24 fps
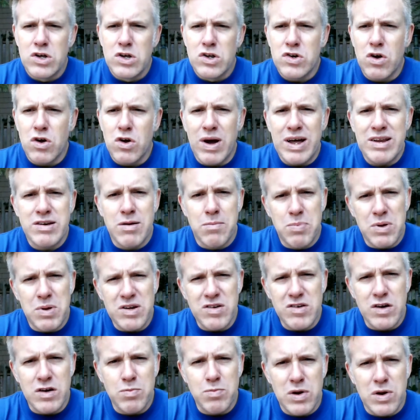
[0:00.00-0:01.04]
So as a
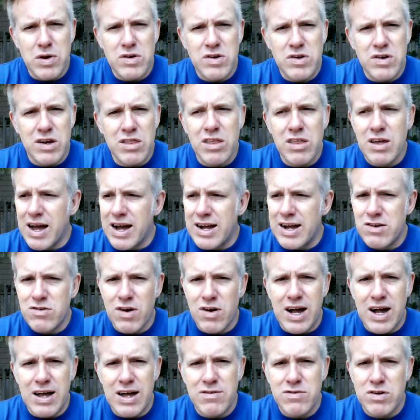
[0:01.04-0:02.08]
business person, the guy
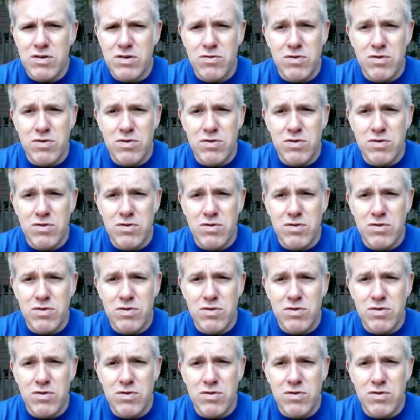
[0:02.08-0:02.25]
drives